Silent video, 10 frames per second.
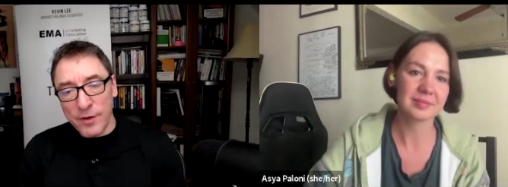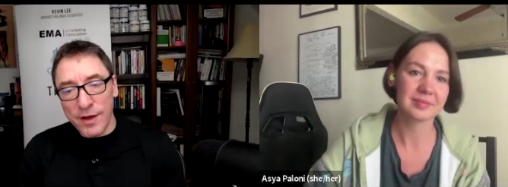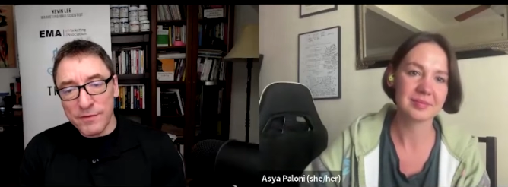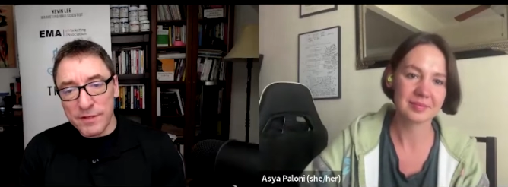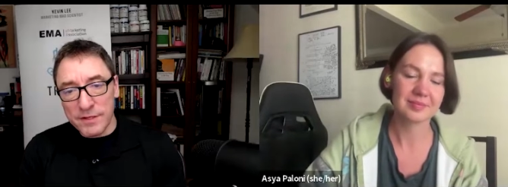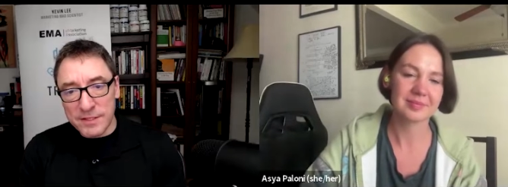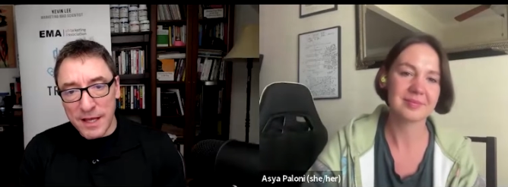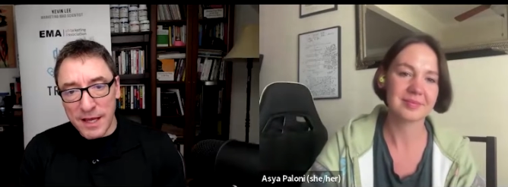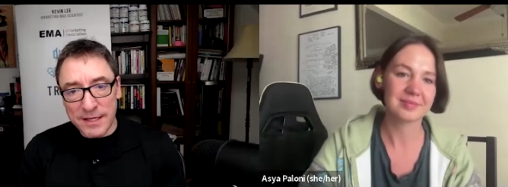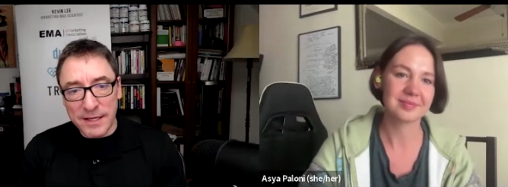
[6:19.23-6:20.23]
Speaker 1: You have to
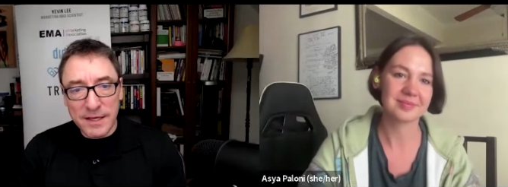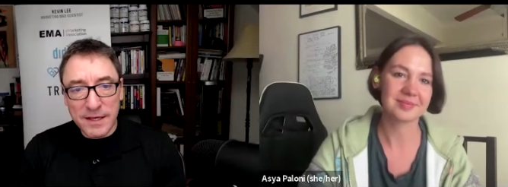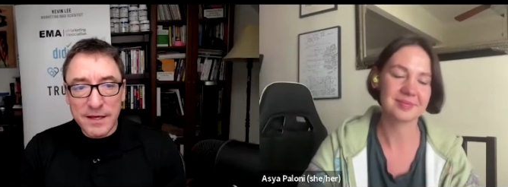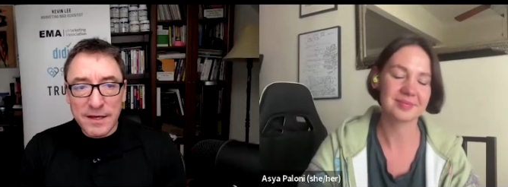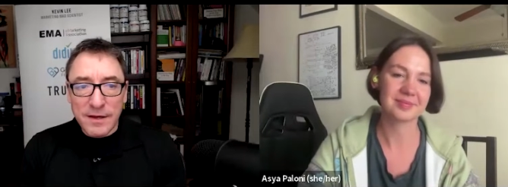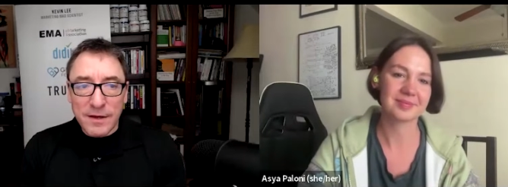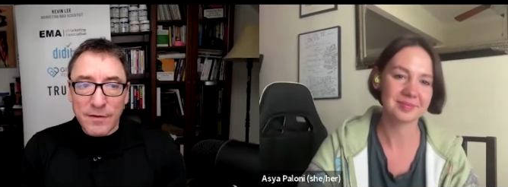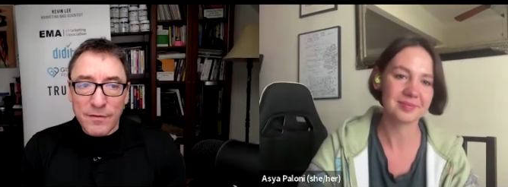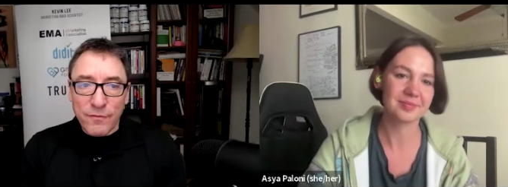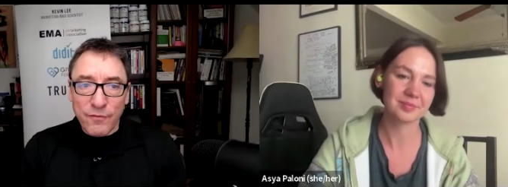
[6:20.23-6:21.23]
decide
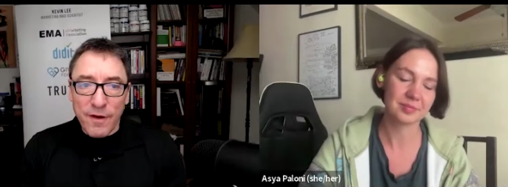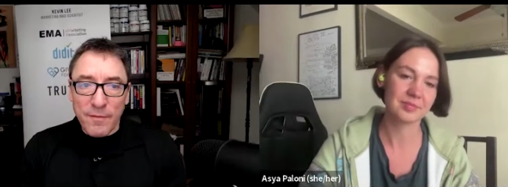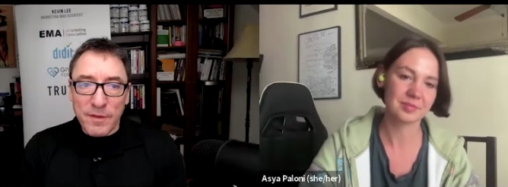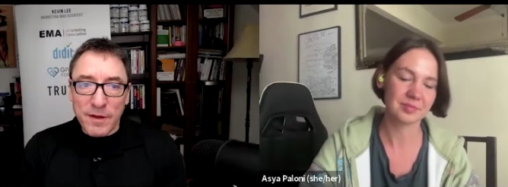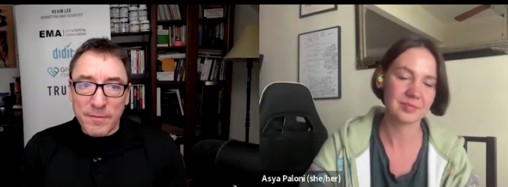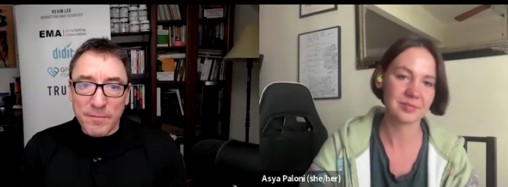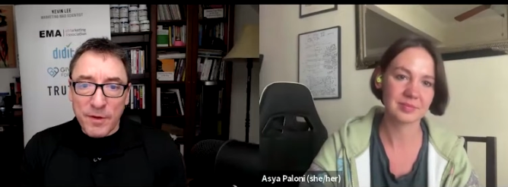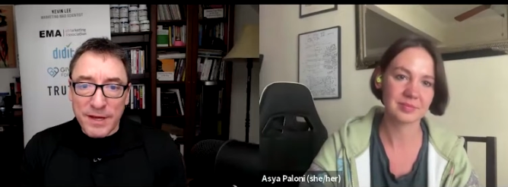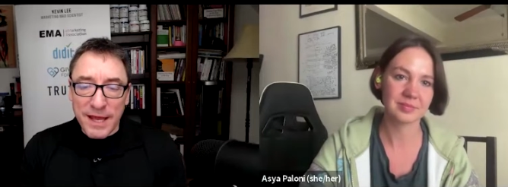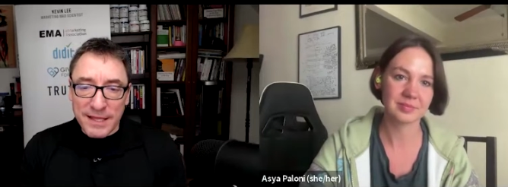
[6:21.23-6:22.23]
from the
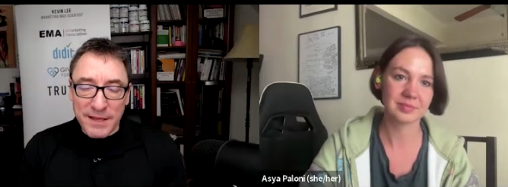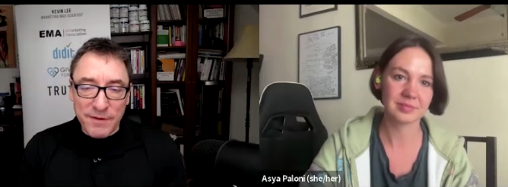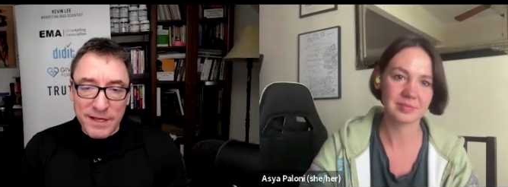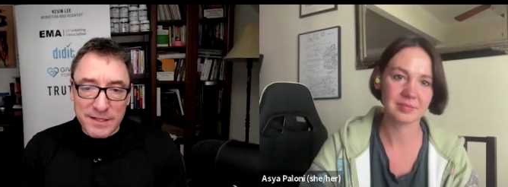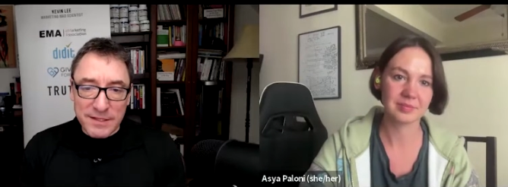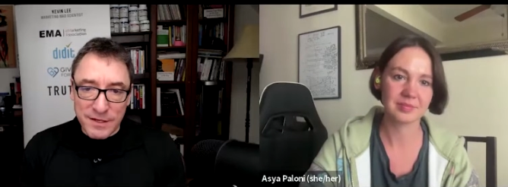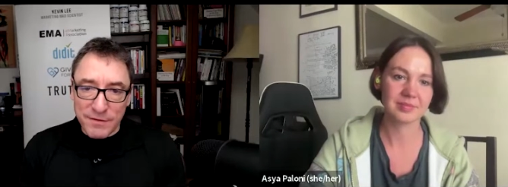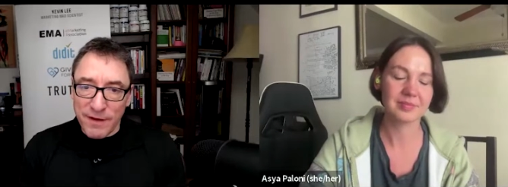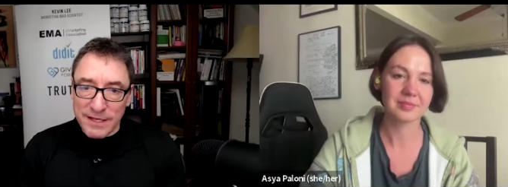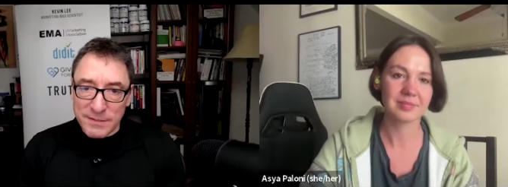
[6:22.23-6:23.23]
connectivity to
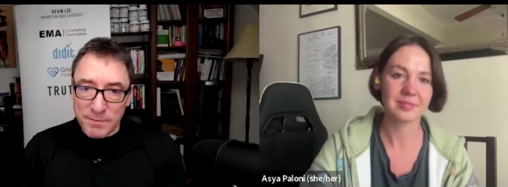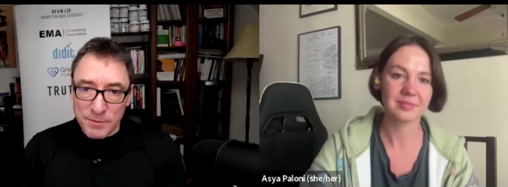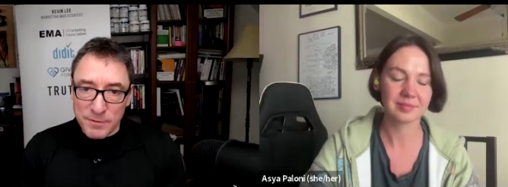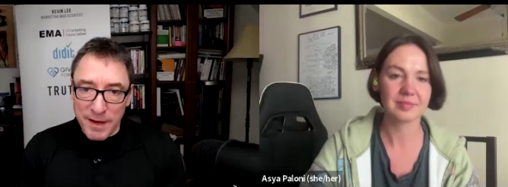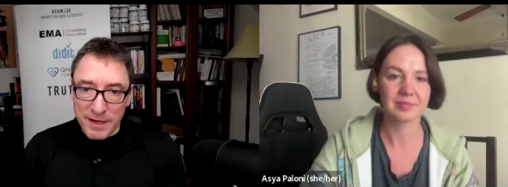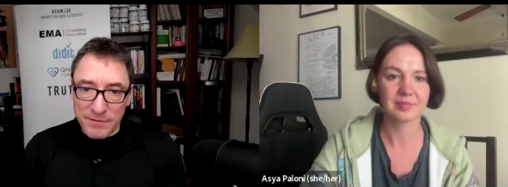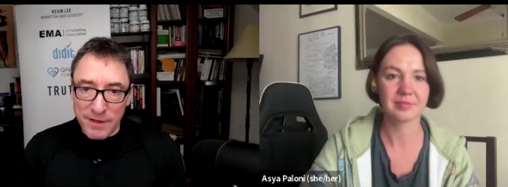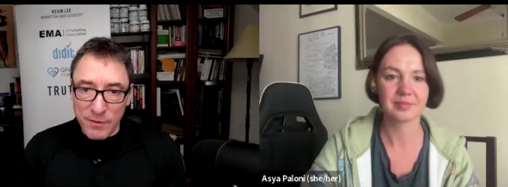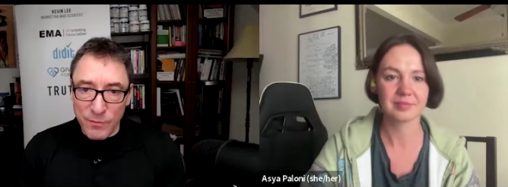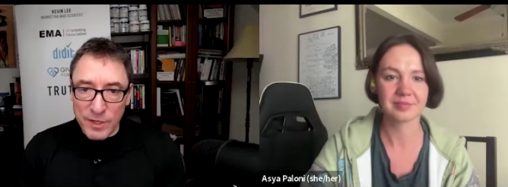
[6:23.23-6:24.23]
device perspective,
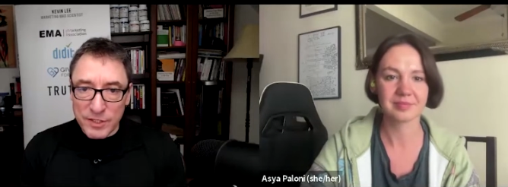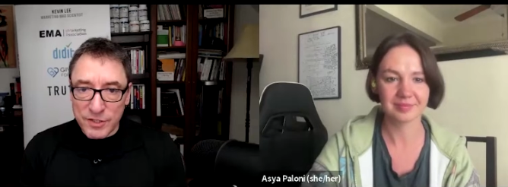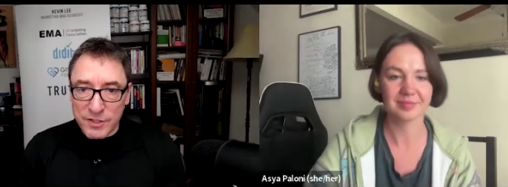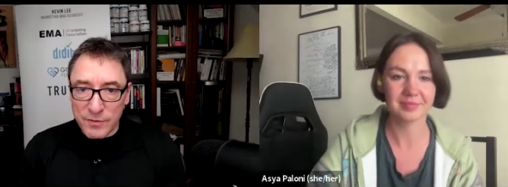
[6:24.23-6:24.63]
like which